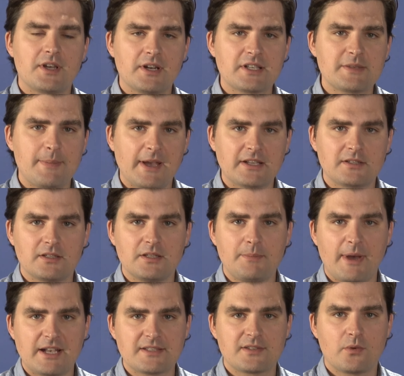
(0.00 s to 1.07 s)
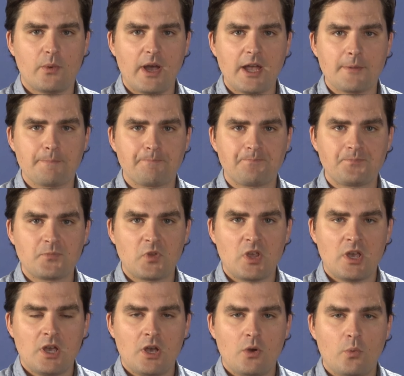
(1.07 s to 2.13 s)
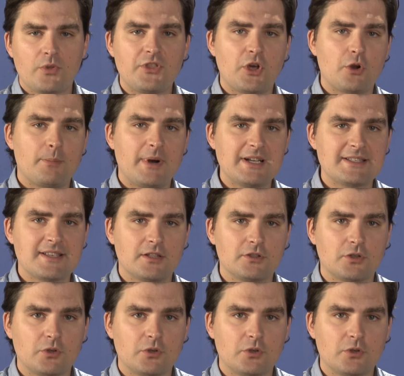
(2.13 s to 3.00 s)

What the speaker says: unexpectedly passed away. Without a buy-sell